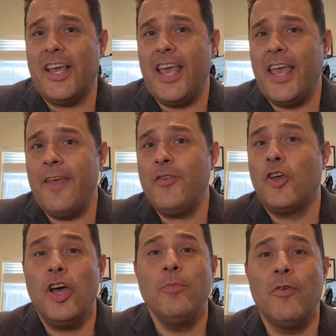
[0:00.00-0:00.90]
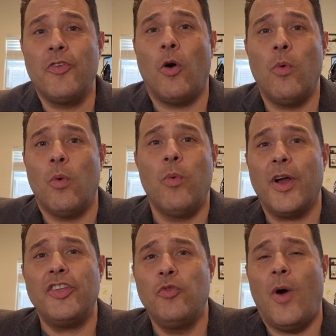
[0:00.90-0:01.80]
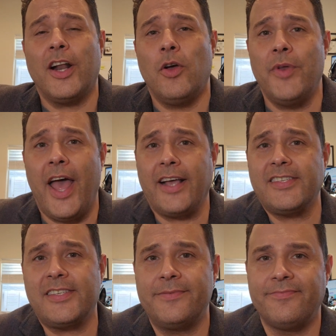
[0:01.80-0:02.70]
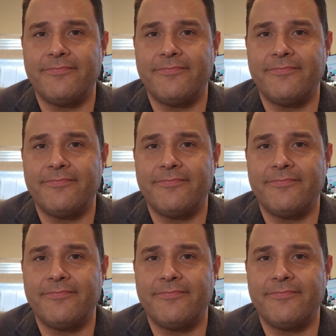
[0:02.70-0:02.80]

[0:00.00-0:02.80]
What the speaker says: if you could move, though, where did you want to go next?